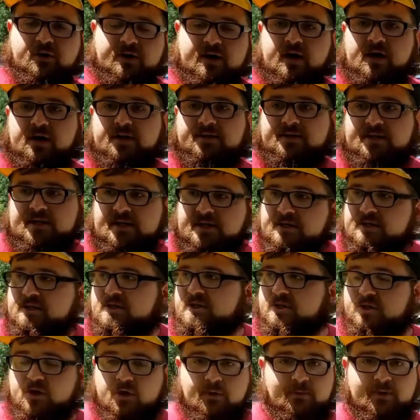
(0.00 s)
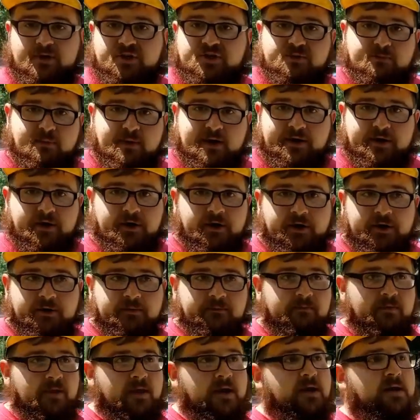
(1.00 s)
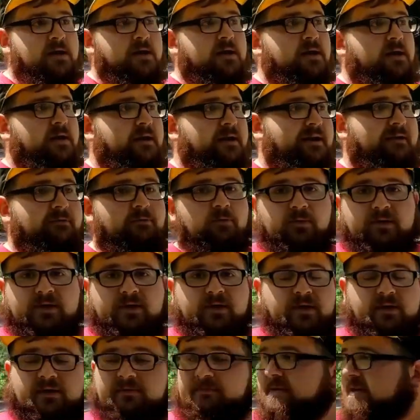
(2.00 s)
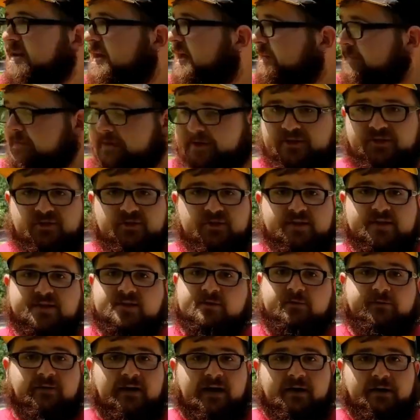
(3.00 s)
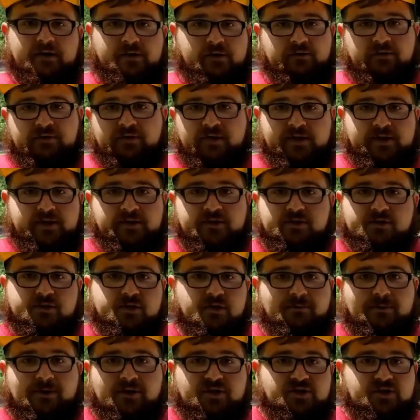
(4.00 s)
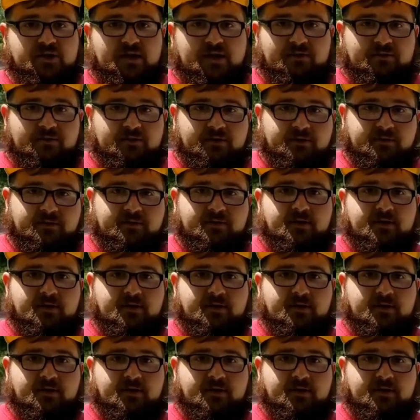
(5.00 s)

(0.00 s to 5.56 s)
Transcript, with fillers: content so much better and i couldn't have been able to do this without you thank you so much nathan